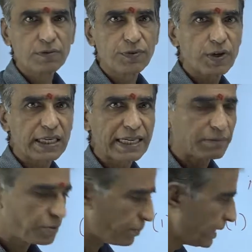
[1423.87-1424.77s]
4
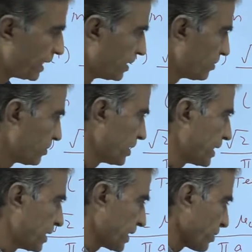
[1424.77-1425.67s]
times B.
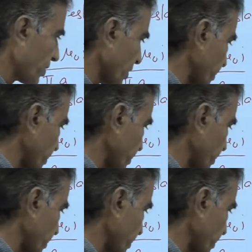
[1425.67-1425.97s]
That is equal to